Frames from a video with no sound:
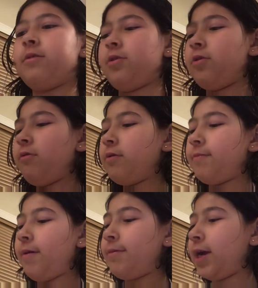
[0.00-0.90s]
You know what?
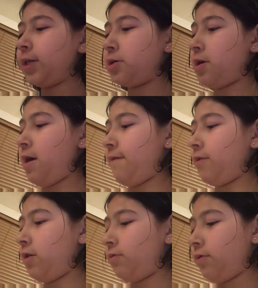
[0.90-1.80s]
Maybe I should have
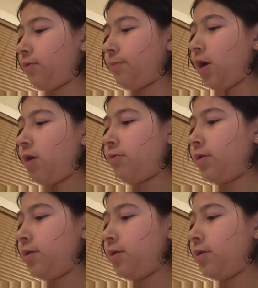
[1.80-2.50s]
gone with brown.